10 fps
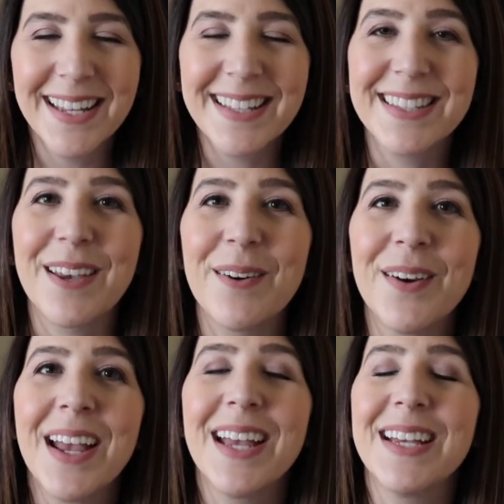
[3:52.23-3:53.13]
And
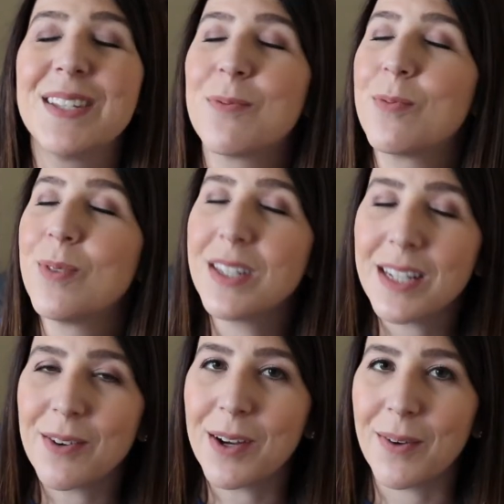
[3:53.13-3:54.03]
so it's a
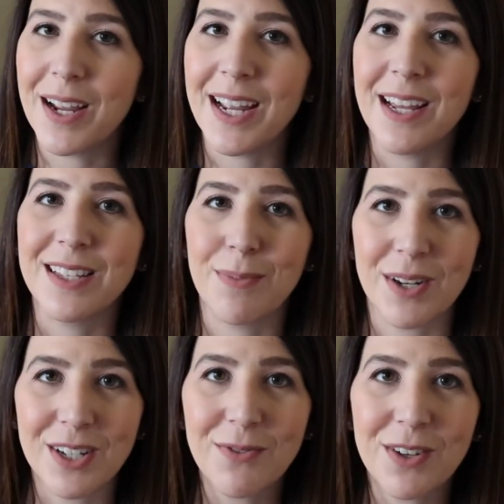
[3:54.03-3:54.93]
really great way,
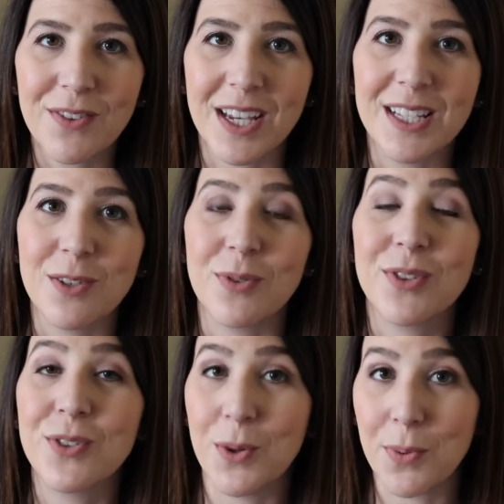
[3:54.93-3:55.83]
especially if you have kids who are
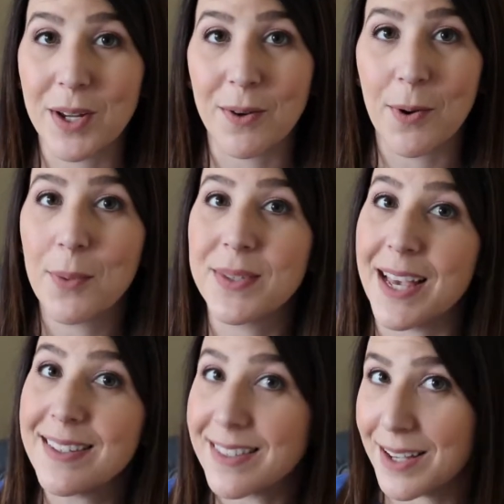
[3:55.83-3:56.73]
superhero
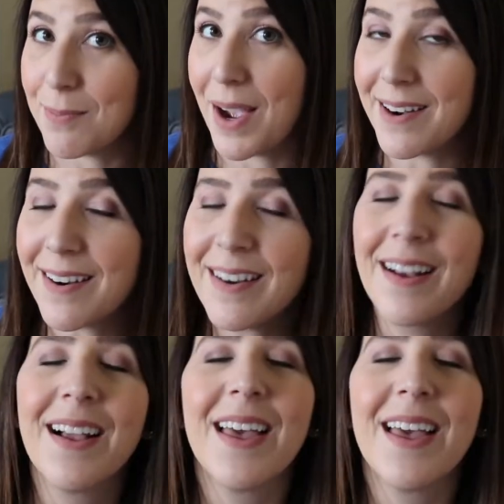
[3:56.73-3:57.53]
obsessed like mine are.